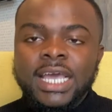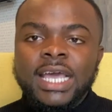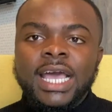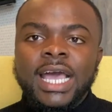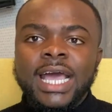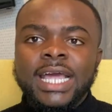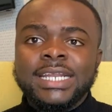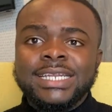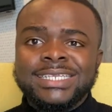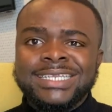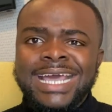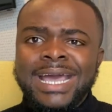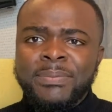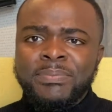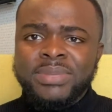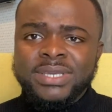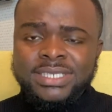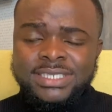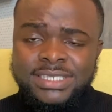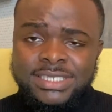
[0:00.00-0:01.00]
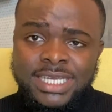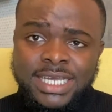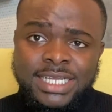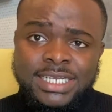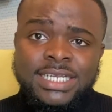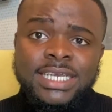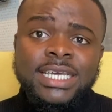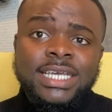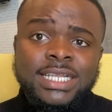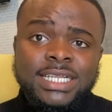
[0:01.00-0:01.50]
And that being
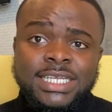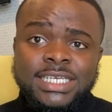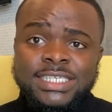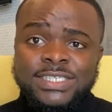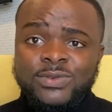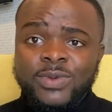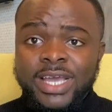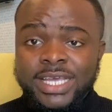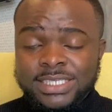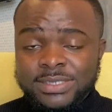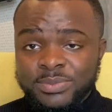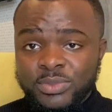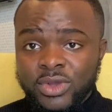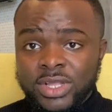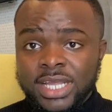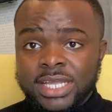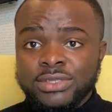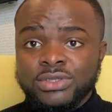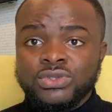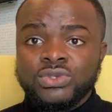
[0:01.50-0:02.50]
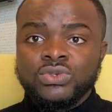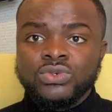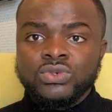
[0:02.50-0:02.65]
said, this is why it's important